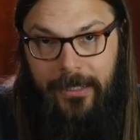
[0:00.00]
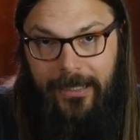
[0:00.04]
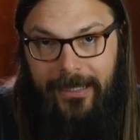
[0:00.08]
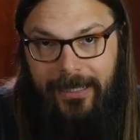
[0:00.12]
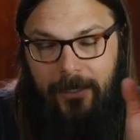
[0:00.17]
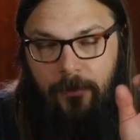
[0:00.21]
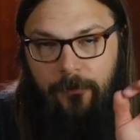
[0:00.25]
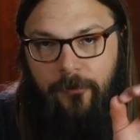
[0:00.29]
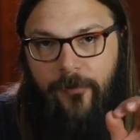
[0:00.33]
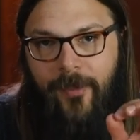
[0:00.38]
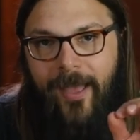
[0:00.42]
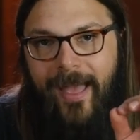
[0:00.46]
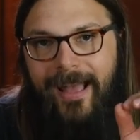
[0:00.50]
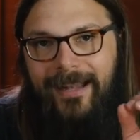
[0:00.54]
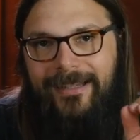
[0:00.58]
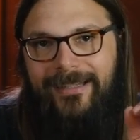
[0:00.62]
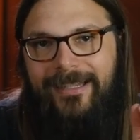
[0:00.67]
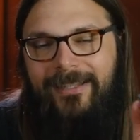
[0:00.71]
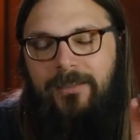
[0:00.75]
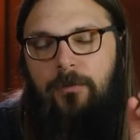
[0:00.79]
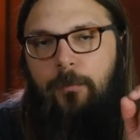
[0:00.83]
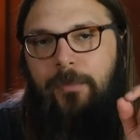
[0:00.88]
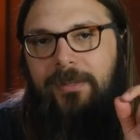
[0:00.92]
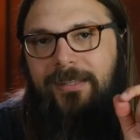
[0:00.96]
In fact,
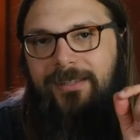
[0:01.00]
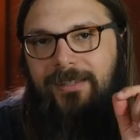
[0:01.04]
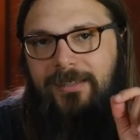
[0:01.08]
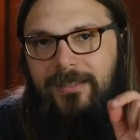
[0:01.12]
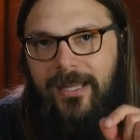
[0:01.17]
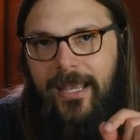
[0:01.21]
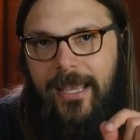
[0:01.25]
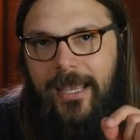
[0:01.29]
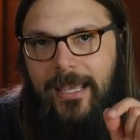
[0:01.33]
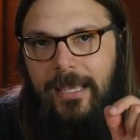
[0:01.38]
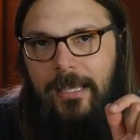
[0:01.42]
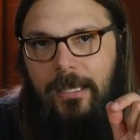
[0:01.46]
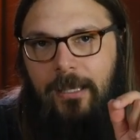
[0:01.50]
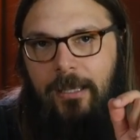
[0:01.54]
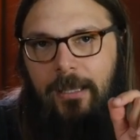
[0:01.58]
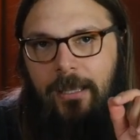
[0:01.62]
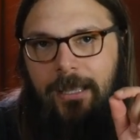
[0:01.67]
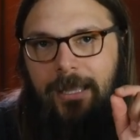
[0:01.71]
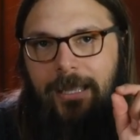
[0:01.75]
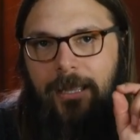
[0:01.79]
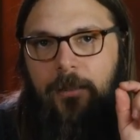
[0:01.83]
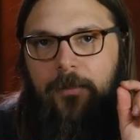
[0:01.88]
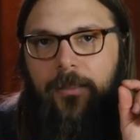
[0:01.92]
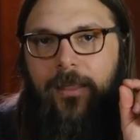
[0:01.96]
it's a mistake
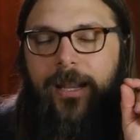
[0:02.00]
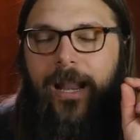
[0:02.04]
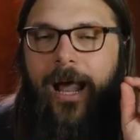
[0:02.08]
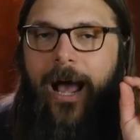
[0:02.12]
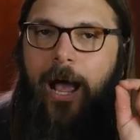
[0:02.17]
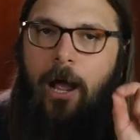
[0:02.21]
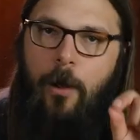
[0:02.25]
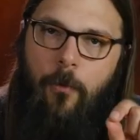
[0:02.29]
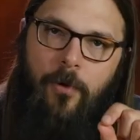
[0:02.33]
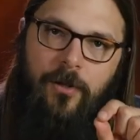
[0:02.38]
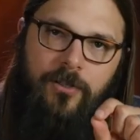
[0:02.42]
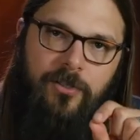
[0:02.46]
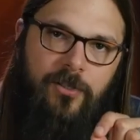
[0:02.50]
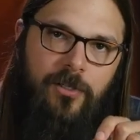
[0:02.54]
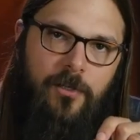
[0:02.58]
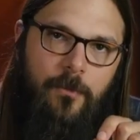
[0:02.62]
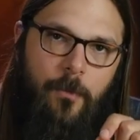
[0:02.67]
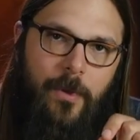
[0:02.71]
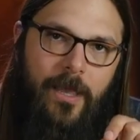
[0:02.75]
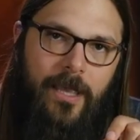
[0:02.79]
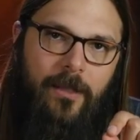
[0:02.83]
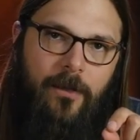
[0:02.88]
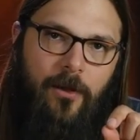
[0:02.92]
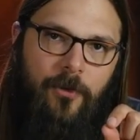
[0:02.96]
that I want you to
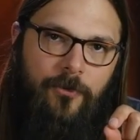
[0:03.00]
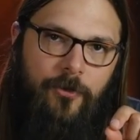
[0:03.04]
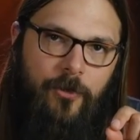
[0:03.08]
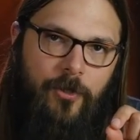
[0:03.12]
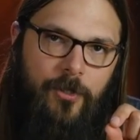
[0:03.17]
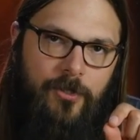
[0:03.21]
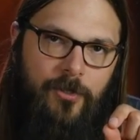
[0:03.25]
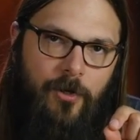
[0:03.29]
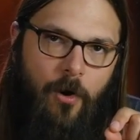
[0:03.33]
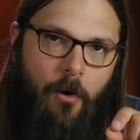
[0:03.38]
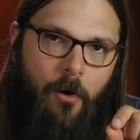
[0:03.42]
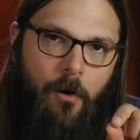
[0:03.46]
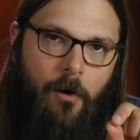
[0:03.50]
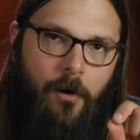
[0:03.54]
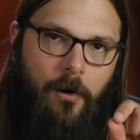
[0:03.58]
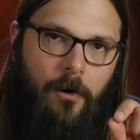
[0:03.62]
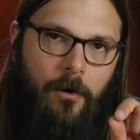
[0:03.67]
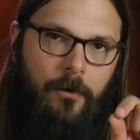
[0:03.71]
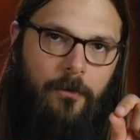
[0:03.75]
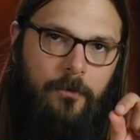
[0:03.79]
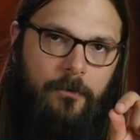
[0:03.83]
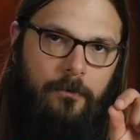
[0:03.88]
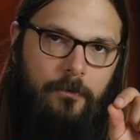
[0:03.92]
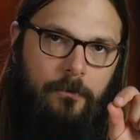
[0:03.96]
make on your
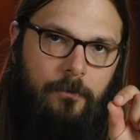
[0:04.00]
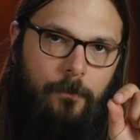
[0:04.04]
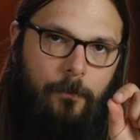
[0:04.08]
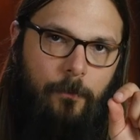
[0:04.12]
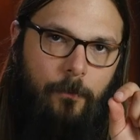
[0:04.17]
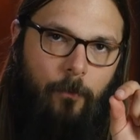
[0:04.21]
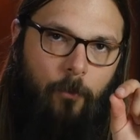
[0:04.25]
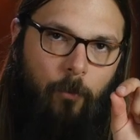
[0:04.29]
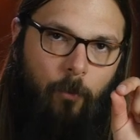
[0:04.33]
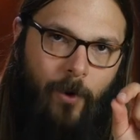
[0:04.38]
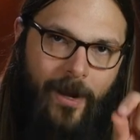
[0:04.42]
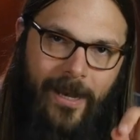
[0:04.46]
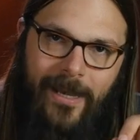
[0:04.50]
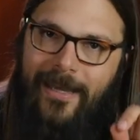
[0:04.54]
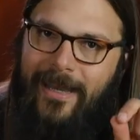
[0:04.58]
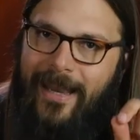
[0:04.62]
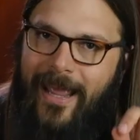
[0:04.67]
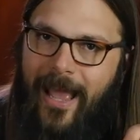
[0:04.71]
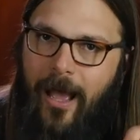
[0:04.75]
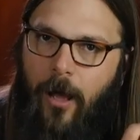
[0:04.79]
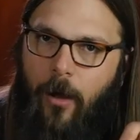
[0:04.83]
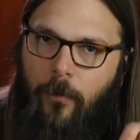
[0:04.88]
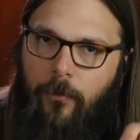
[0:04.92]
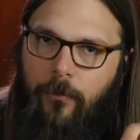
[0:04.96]
guitar right
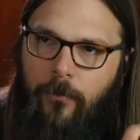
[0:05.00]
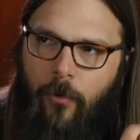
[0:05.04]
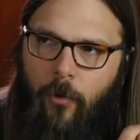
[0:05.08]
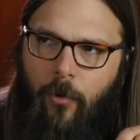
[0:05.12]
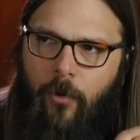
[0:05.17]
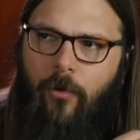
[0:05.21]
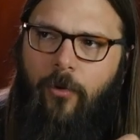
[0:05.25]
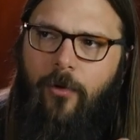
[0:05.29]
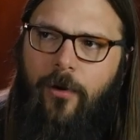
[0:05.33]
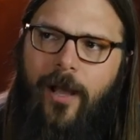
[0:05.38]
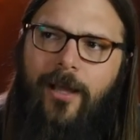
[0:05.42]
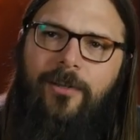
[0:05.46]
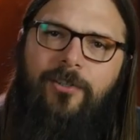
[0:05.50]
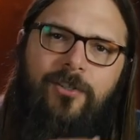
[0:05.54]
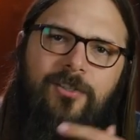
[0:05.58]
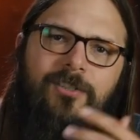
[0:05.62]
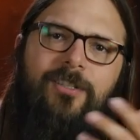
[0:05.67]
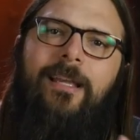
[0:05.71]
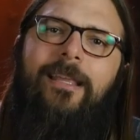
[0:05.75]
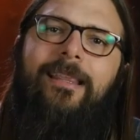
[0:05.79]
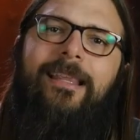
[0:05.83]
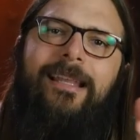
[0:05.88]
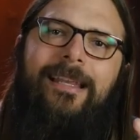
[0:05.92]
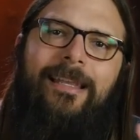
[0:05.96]
now, or I should
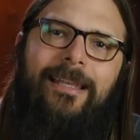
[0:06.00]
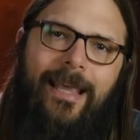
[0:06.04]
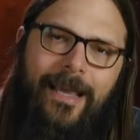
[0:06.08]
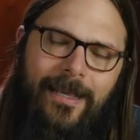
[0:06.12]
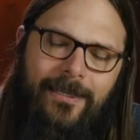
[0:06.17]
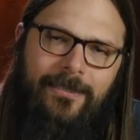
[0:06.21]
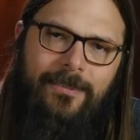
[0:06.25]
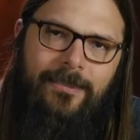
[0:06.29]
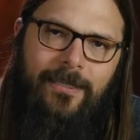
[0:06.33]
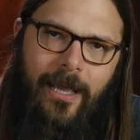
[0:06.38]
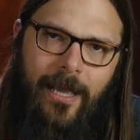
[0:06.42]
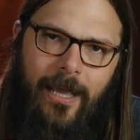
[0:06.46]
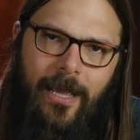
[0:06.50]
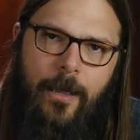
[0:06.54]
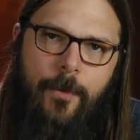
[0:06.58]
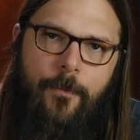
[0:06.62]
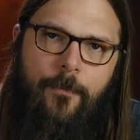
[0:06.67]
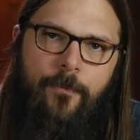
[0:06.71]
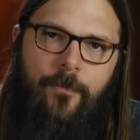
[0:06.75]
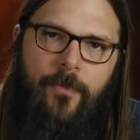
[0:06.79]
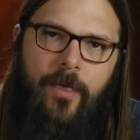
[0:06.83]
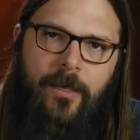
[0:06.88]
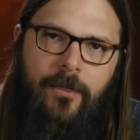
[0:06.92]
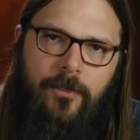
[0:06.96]
say the next
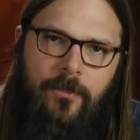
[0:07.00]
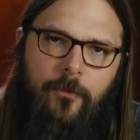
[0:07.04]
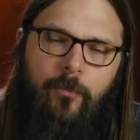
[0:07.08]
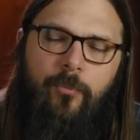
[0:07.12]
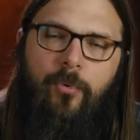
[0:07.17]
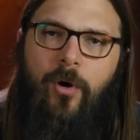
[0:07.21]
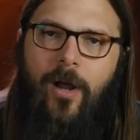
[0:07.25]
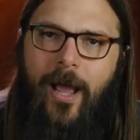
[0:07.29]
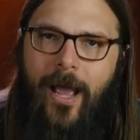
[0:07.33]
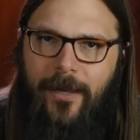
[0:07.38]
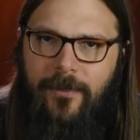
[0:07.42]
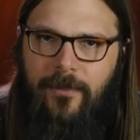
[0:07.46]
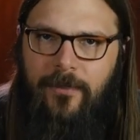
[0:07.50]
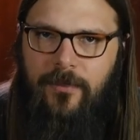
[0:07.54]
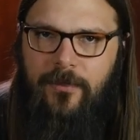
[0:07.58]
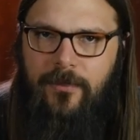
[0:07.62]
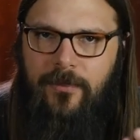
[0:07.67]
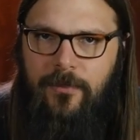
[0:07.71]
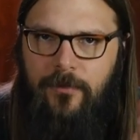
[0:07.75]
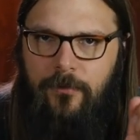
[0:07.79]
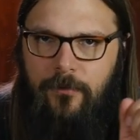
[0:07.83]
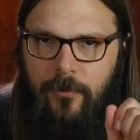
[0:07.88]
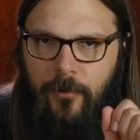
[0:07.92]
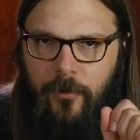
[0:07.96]
time that you
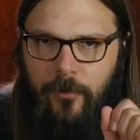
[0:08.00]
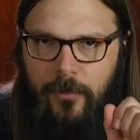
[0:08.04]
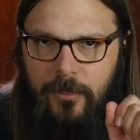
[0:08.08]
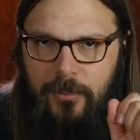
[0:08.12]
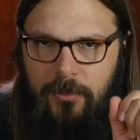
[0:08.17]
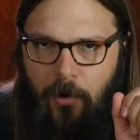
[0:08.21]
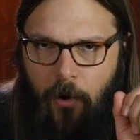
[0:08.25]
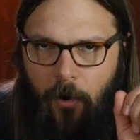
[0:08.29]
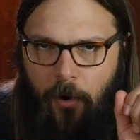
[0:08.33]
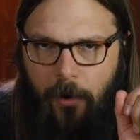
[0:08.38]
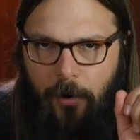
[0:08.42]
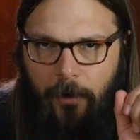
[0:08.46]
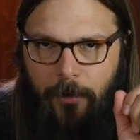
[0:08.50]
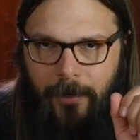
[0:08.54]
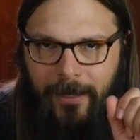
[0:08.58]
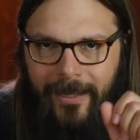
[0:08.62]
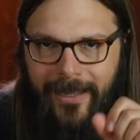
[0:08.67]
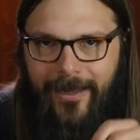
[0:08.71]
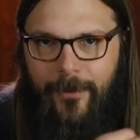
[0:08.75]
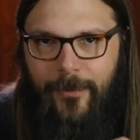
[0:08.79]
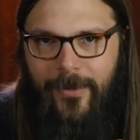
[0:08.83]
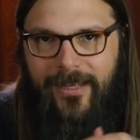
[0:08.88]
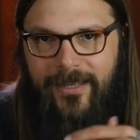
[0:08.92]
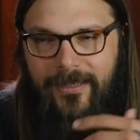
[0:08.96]
practice your guitar,
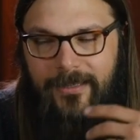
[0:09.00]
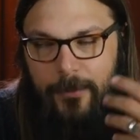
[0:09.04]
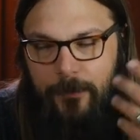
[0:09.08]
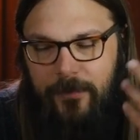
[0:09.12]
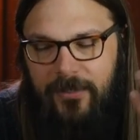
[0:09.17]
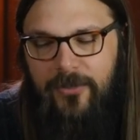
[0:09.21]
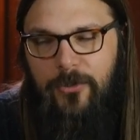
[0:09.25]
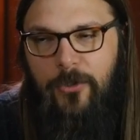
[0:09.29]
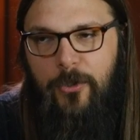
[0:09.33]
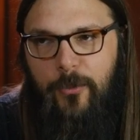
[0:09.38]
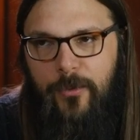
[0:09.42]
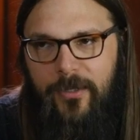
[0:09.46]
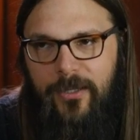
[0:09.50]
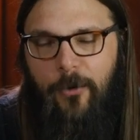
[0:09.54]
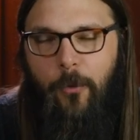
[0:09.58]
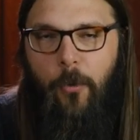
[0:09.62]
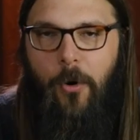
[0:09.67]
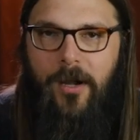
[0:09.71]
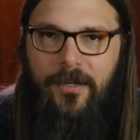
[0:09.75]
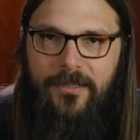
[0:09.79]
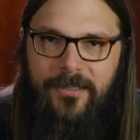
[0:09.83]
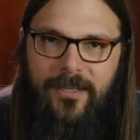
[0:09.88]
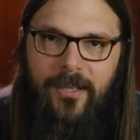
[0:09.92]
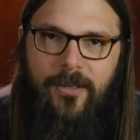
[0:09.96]
because I'm assuming you're
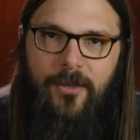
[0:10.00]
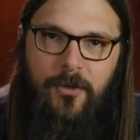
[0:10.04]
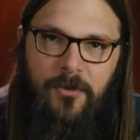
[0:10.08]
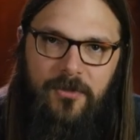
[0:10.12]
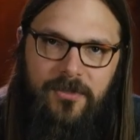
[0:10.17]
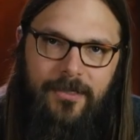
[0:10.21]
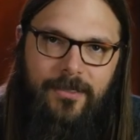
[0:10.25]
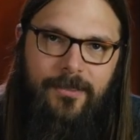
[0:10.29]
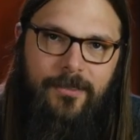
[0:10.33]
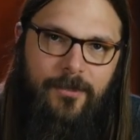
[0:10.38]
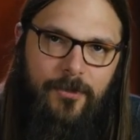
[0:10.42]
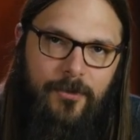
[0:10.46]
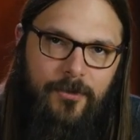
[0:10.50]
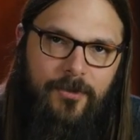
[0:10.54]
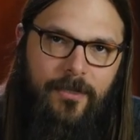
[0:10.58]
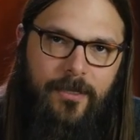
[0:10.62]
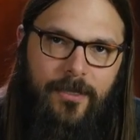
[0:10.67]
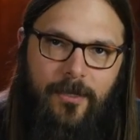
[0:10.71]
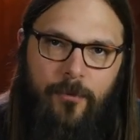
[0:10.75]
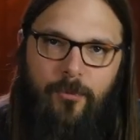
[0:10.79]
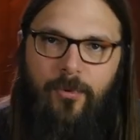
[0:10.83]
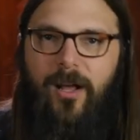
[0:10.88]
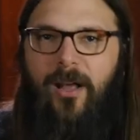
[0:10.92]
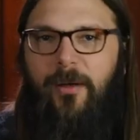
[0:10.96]
watching Acoustic Tuesday,
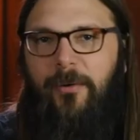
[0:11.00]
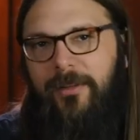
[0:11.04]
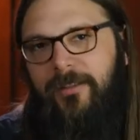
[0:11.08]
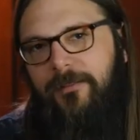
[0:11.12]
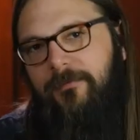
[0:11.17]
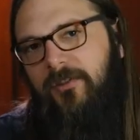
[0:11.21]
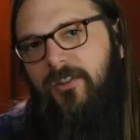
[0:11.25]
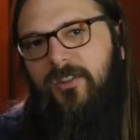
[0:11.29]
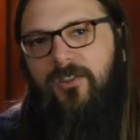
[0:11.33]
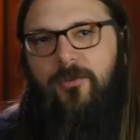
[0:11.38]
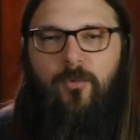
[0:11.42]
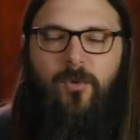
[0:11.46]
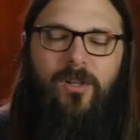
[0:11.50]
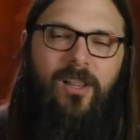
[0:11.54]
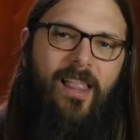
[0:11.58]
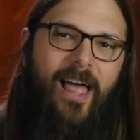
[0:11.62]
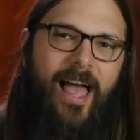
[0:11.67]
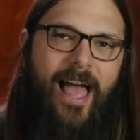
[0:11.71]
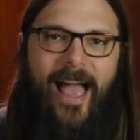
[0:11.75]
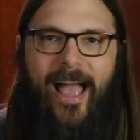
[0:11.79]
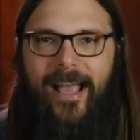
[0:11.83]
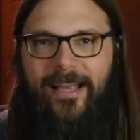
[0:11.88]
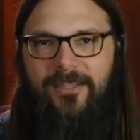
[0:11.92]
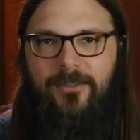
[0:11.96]
you're probably just
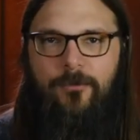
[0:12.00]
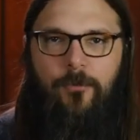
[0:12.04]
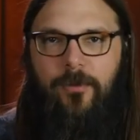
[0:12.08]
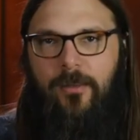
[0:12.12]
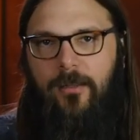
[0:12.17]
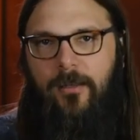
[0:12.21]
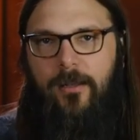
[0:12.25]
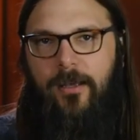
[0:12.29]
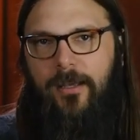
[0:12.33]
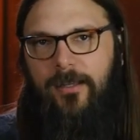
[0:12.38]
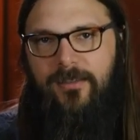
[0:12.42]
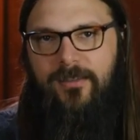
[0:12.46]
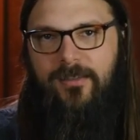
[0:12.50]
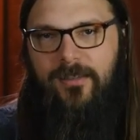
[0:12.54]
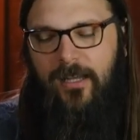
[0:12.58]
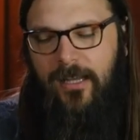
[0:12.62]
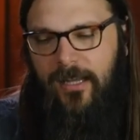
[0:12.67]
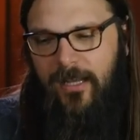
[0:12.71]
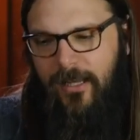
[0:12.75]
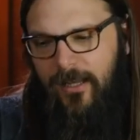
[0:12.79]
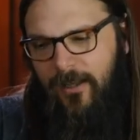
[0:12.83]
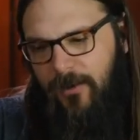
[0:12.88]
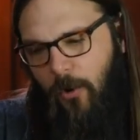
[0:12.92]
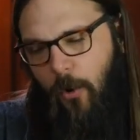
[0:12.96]
relaxed with a nice
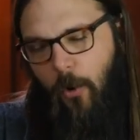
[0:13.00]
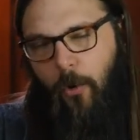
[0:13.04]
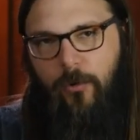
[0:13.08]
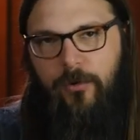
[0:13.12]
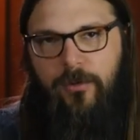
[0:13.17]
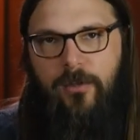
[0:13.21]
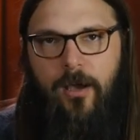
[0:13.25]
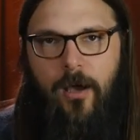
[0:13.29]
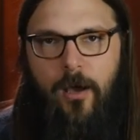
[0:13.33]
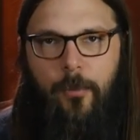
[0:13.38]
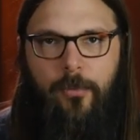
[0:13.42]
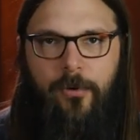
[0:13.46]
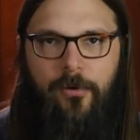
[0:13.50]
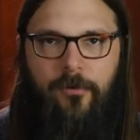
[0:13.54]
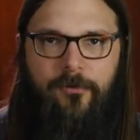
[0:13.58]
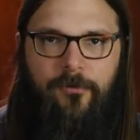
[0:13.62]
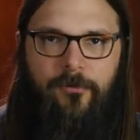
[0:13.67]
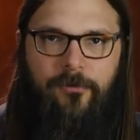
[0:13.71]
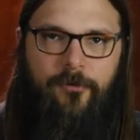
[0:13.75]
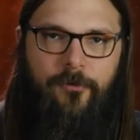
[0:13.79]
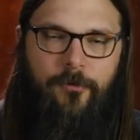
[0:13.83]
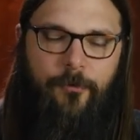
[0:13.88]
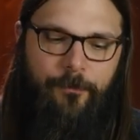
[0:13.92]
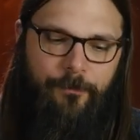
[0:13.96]
cold cup
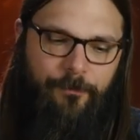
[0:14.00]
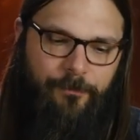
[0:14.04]
of,